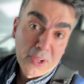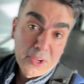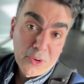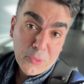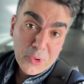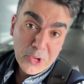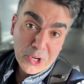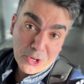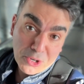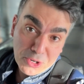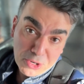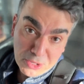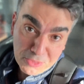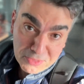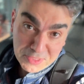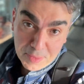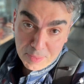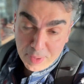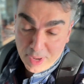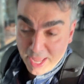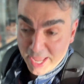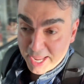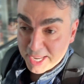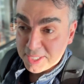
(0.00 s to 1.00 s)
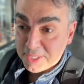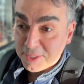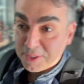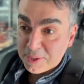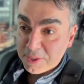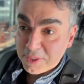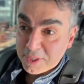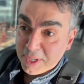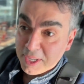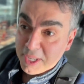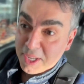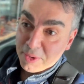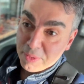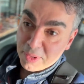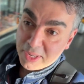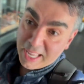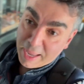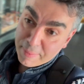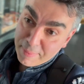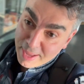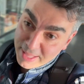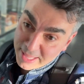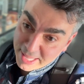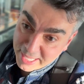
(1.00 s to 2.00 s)
we got off the plane,
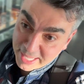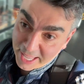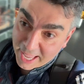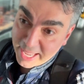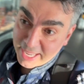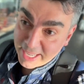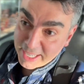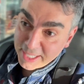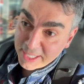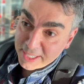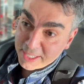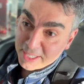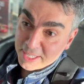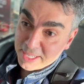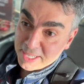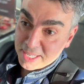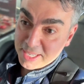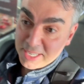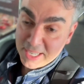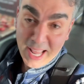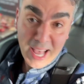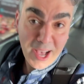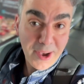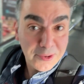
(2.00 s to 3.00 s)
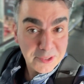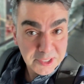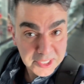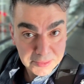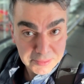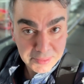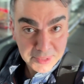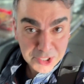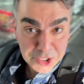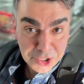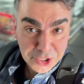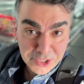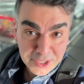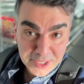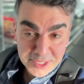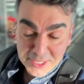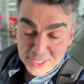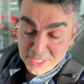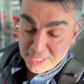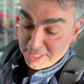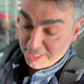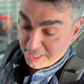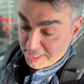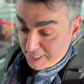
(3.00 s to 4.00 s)
come out the gate. Now it's a mission
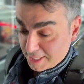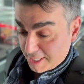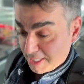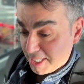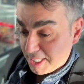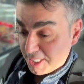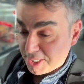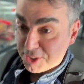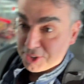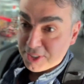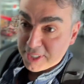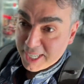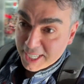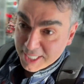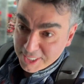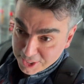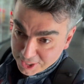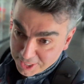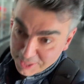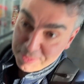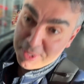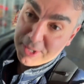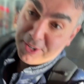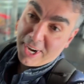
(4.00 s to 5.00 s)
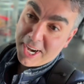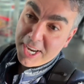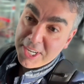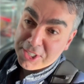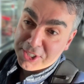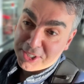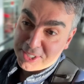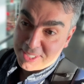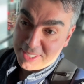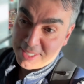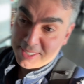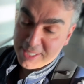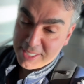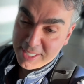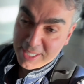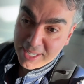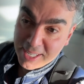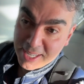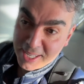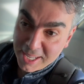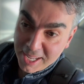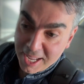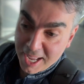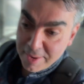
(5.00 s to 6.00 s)
to get to immigration.
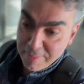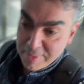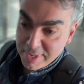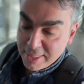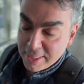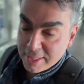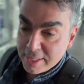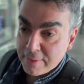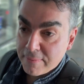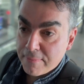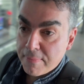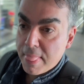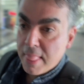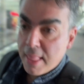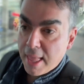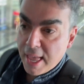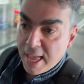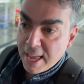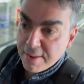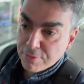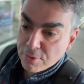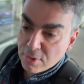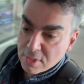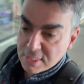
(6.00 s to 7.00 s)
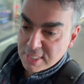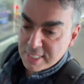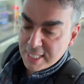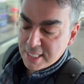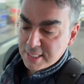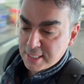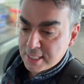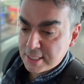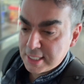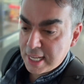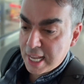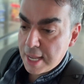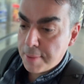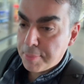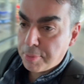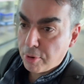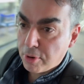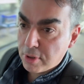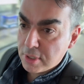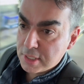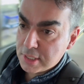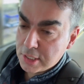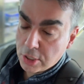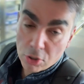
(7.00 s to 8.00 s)
I mean, everyone says this
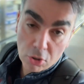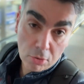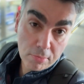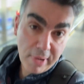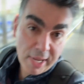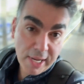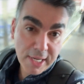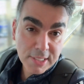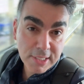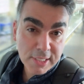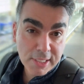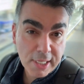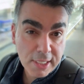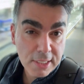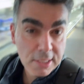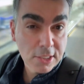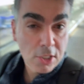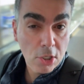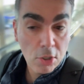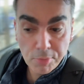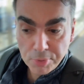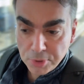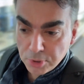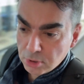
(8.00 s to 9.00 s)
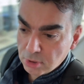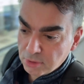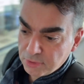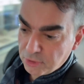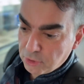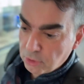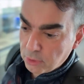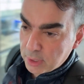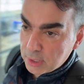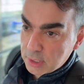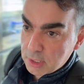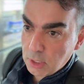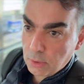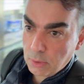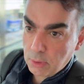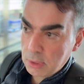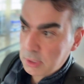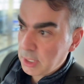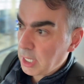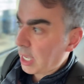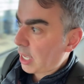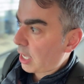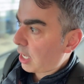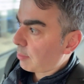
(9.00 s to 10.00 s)
airport is so amazing and so beautiful and so on.
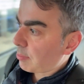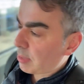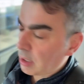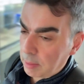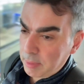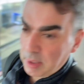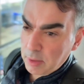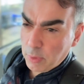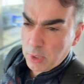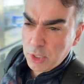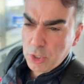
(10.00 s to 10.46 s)
Yeah, but I mean, when